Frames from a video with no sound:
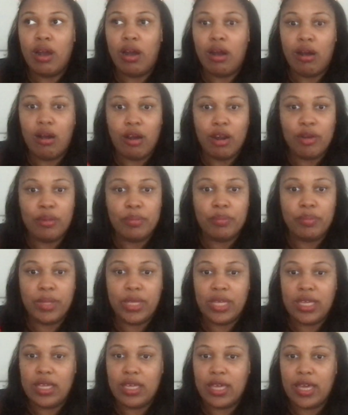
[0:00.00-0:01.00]

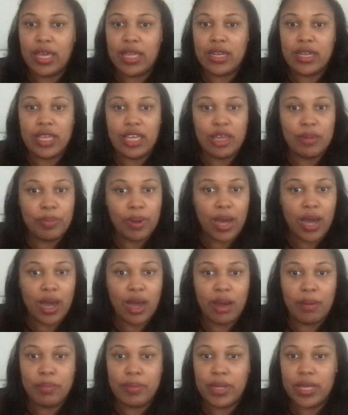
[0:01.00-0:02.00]
R&B and hip
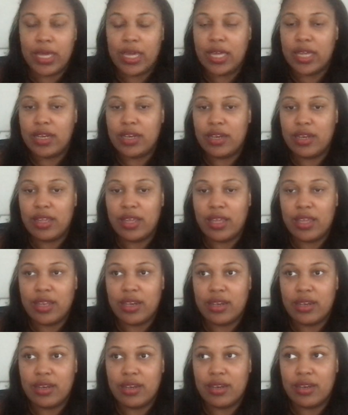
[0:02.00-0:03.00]
hop
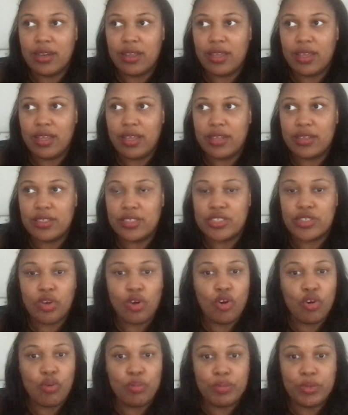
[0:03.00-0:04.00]
and
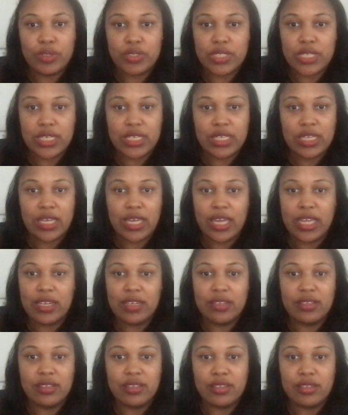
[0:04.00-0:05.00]
soul music
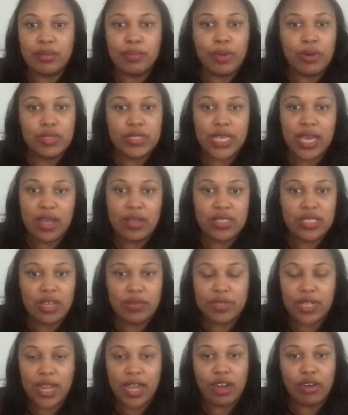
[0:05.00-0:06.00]
and the Motown
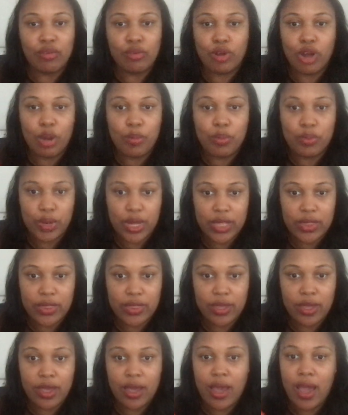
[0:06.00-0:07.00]
stuff that I grew up with.
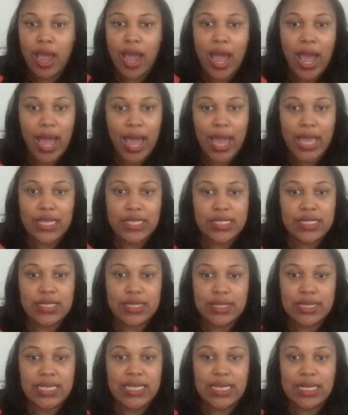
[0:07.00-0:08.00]
I
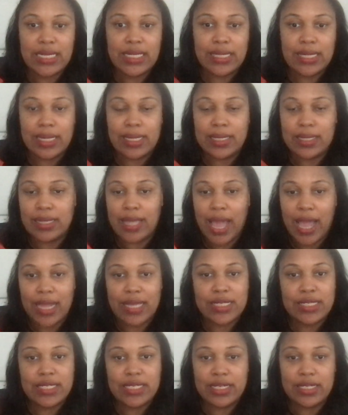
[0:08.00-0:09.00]
see
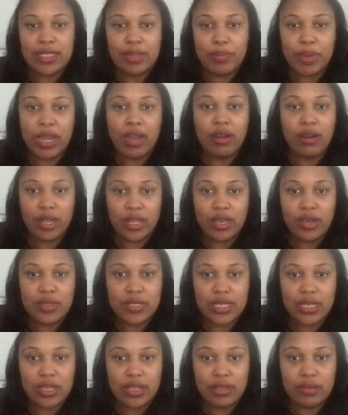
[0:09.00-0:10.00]
the parallels
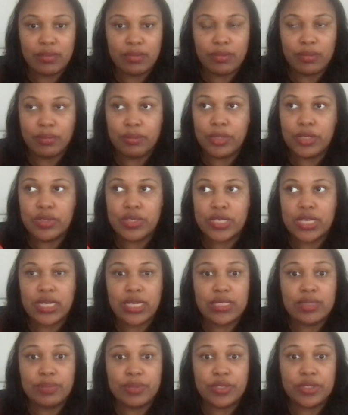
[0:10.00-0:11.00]
in it. Music
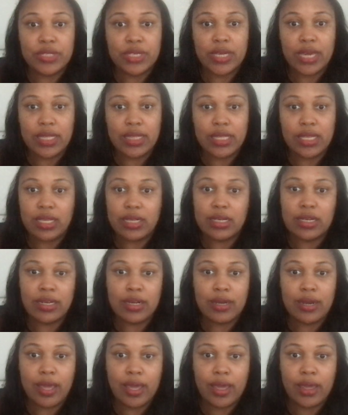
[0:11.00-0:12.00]
is music at the end of
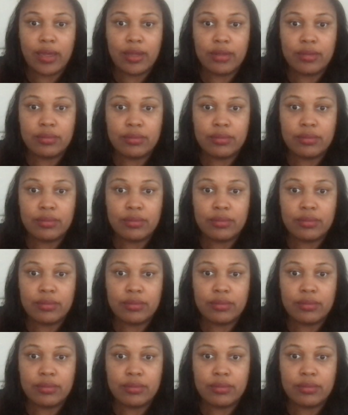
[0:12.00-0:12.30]
the day.